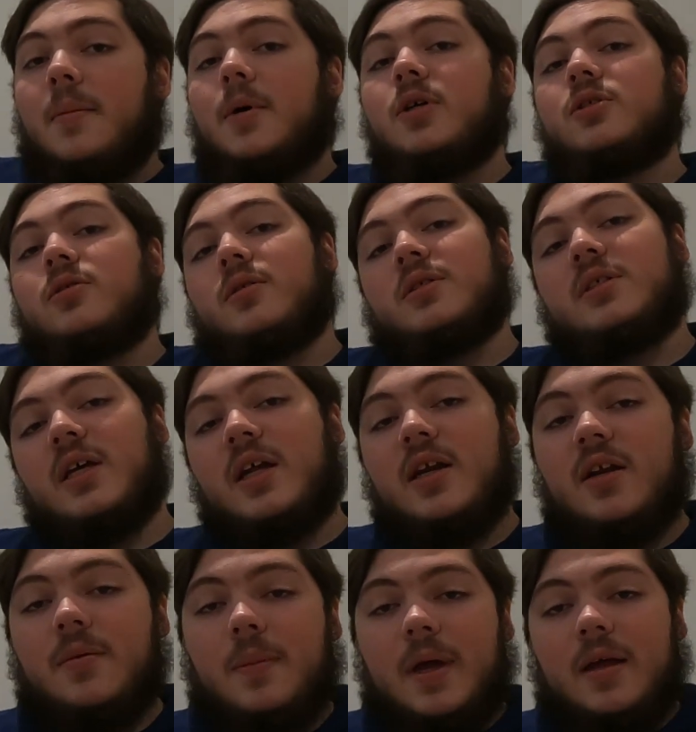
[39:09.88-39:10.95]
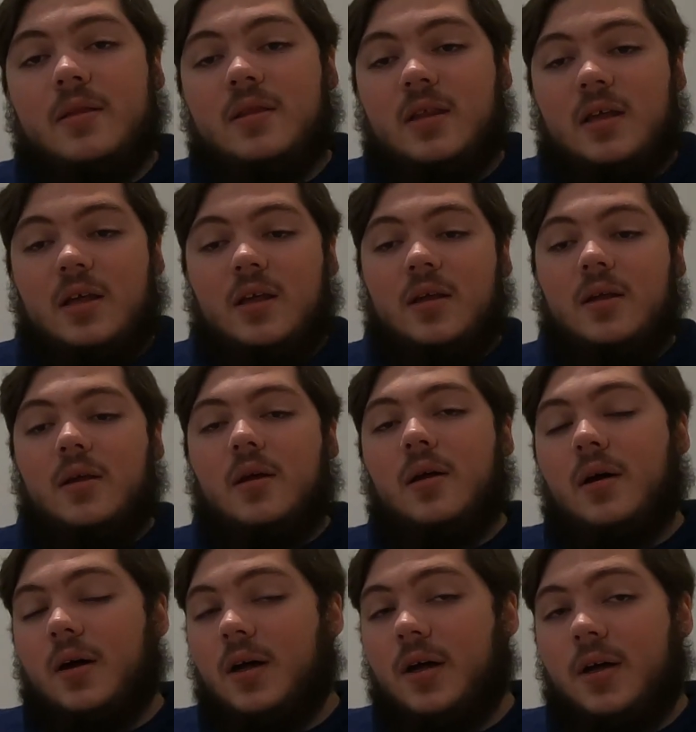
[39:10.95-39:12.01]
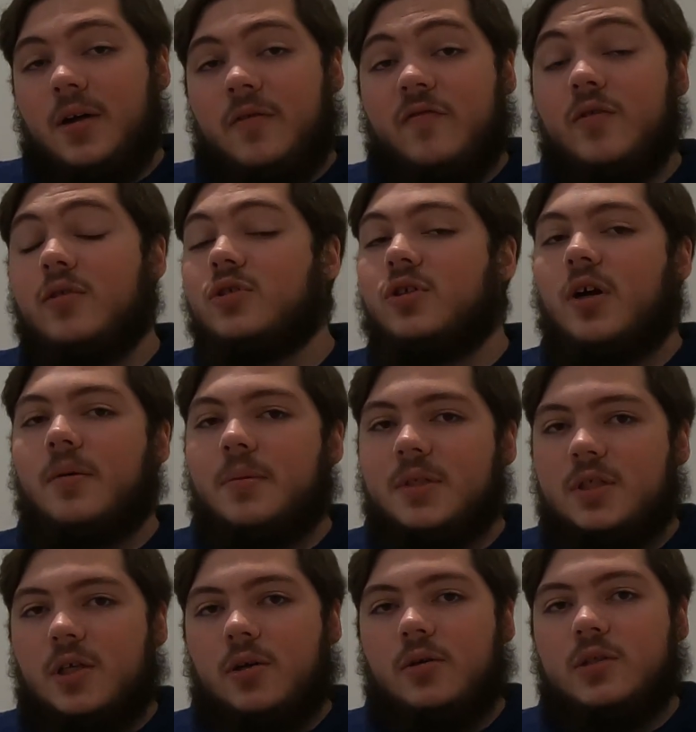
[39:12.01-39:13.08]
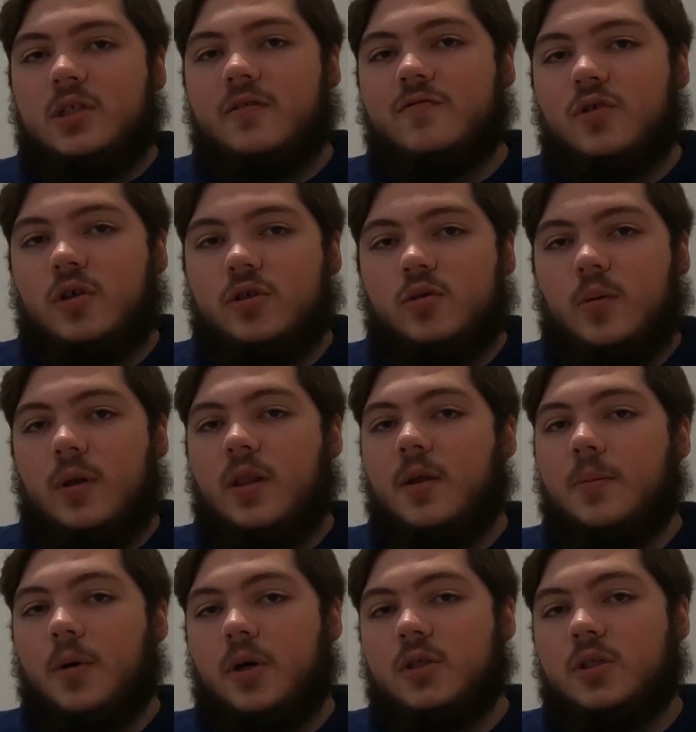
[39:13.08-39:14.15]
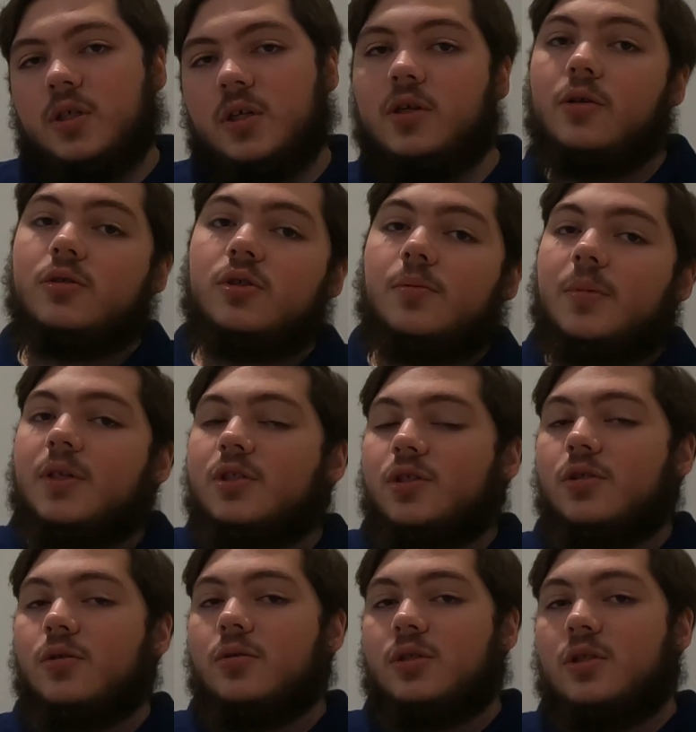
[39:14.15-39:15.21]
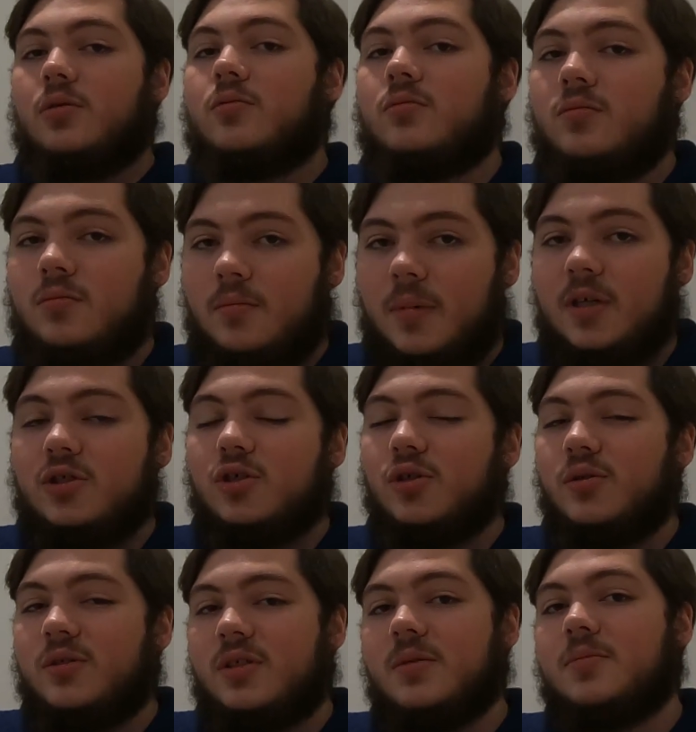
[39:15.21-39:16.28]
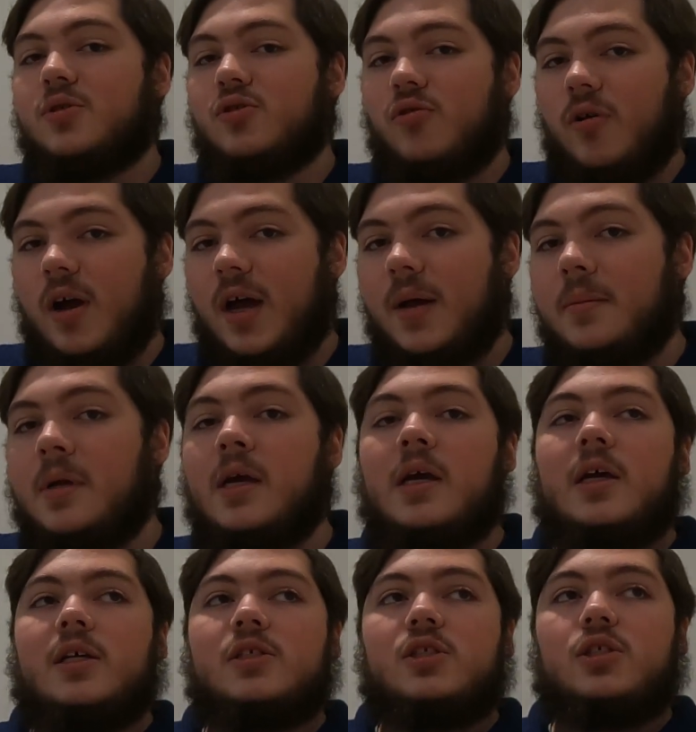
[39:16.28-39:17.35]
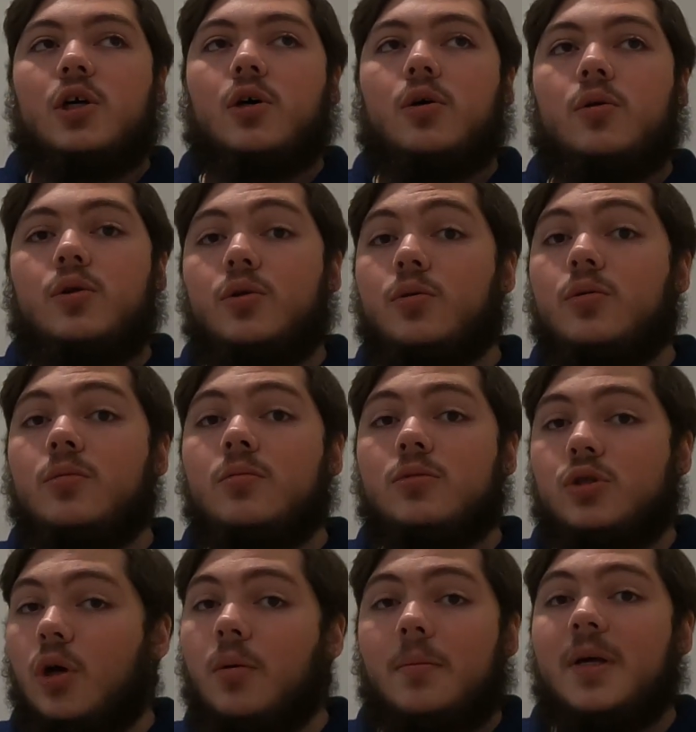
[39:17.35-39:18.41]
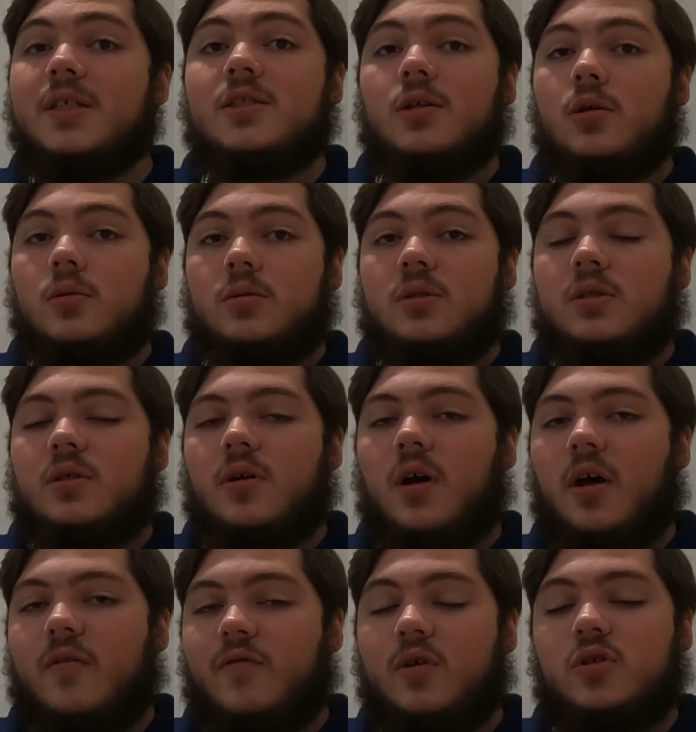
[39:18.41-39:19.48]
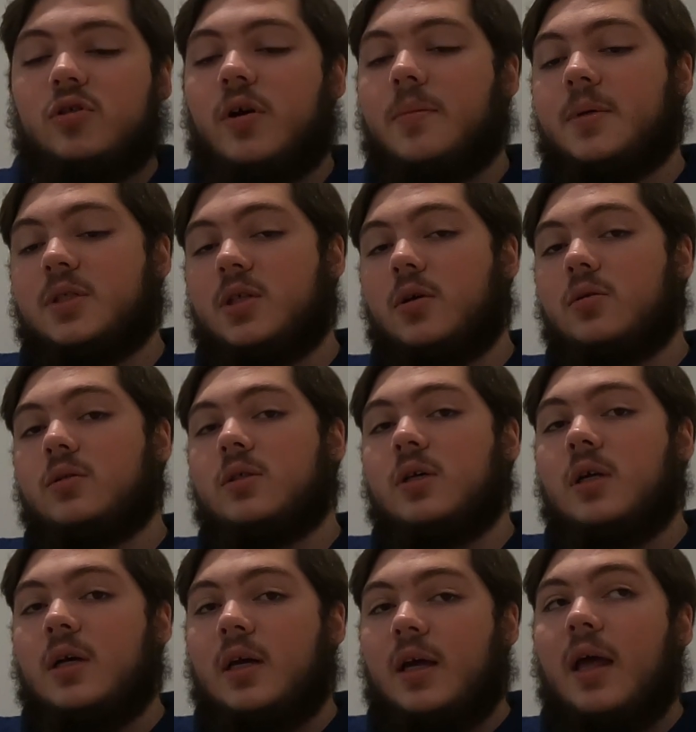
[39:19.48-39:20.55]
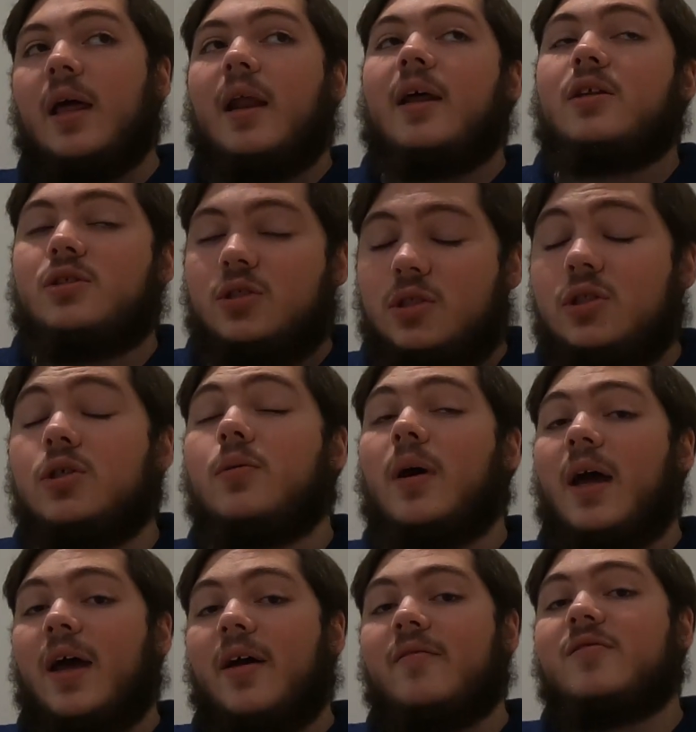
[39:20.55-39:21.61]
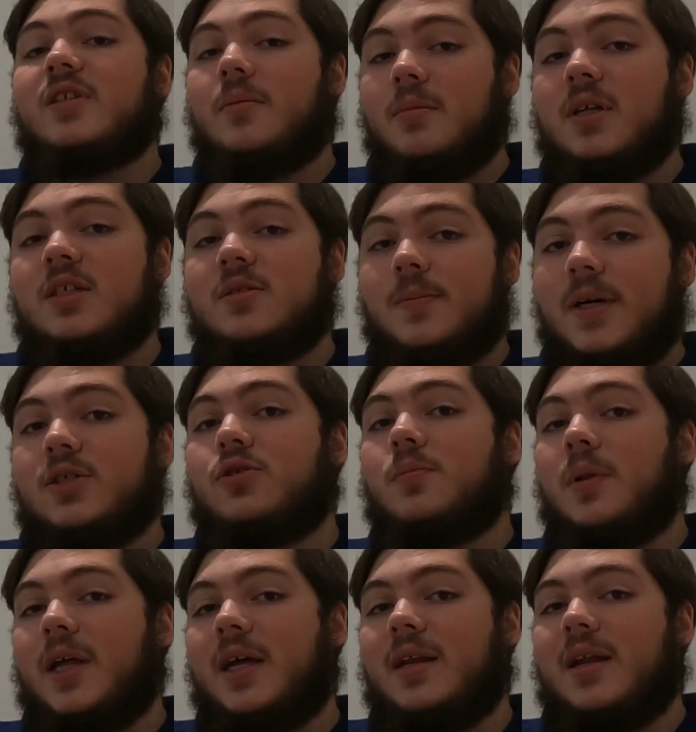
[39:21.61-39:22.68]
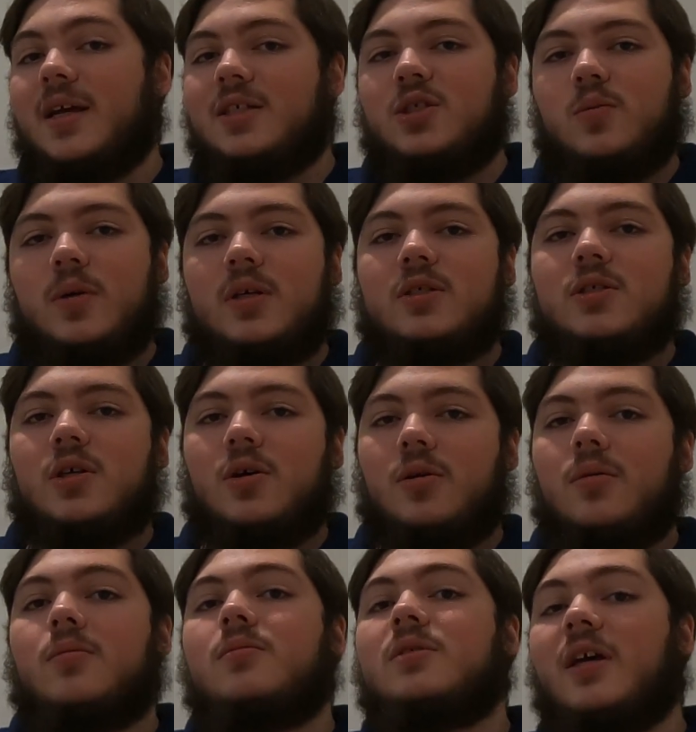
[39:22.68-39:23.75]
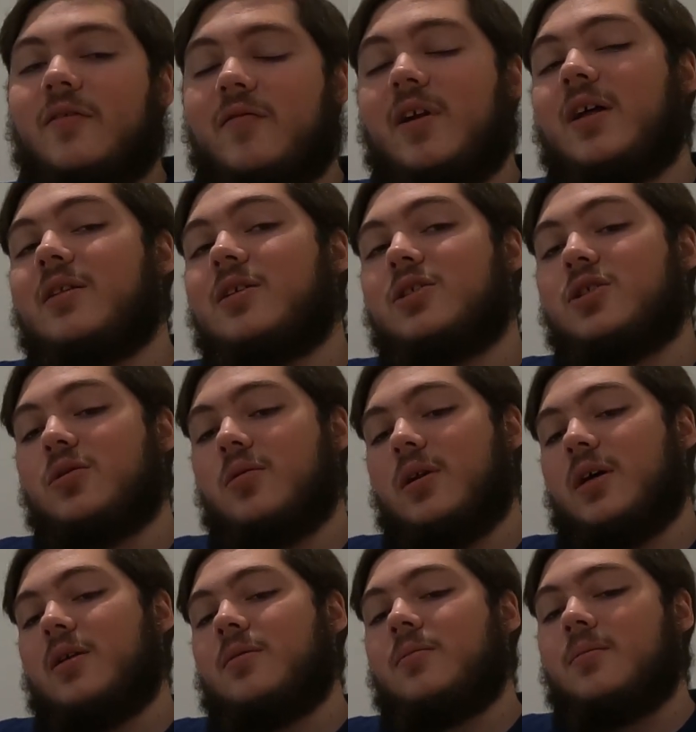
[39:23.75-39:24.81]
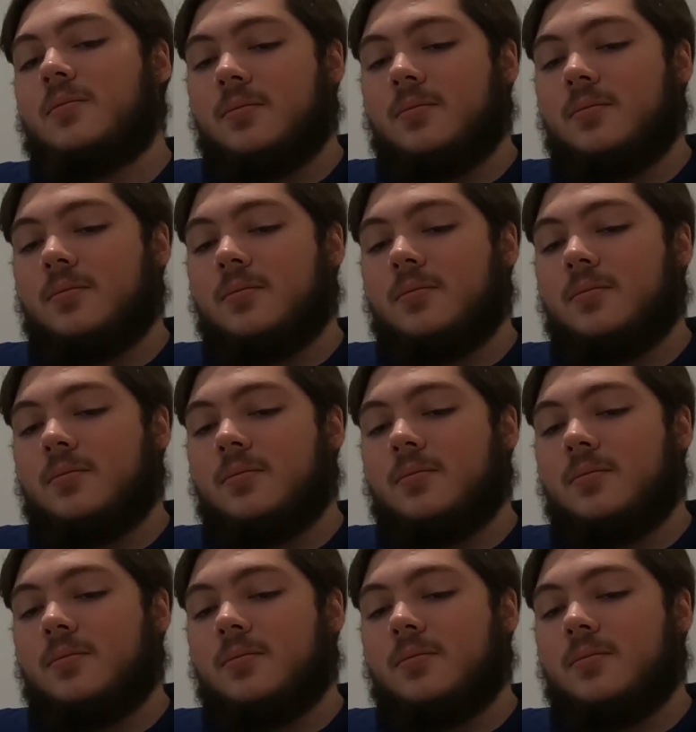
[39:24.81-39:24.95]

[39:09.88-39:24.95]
I'm also excited about the future episodes of Charles Weekly Part 2, and you should be too. So make sure you subscribe so you don't miss those future episodes. And I do have something special planned next week, so definitely tune in.